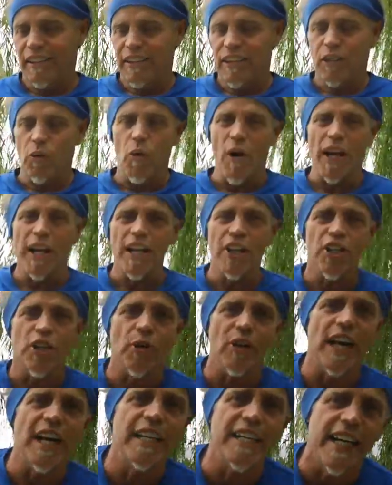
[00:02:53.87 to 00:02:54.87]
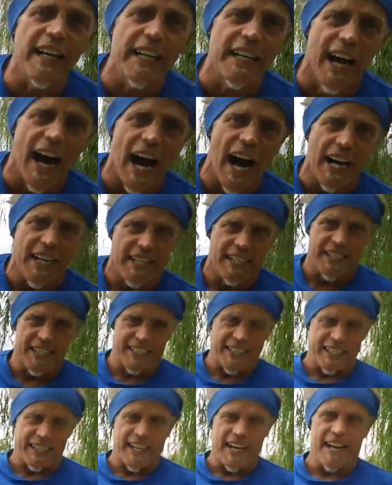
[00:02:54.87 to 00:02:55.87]
The one issue he did not
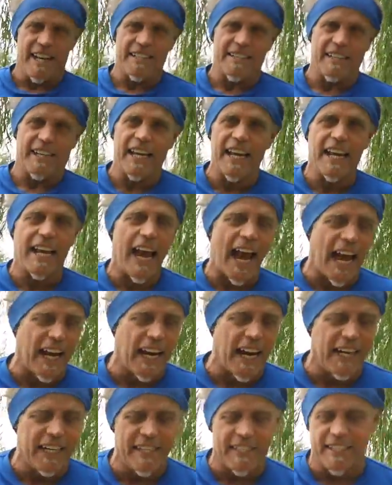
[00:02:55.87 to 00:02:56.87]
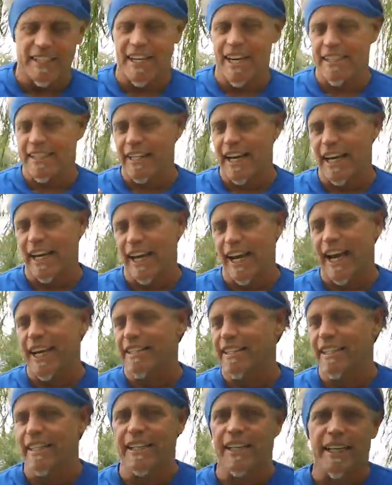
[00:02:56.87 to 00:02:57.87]
discuss, and he cannot discuss, I
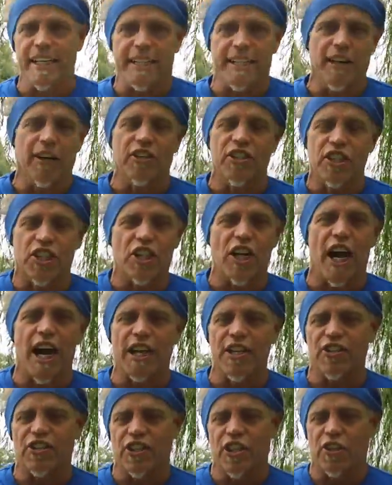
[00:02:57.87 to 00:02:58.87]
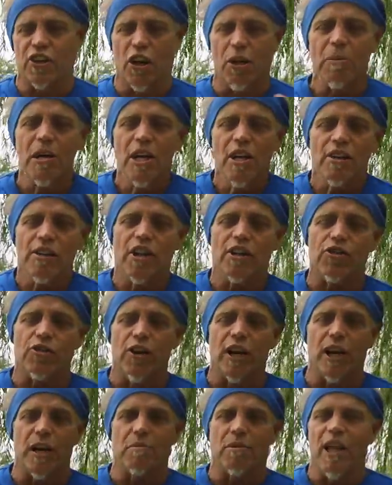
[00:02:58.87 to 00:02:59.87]
guess, in detail, is China syndrome, the
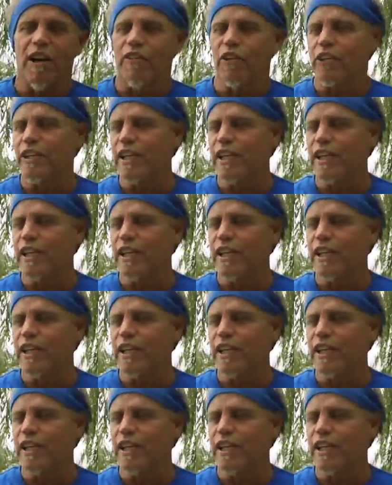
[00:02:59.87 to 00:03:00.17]
tritium level.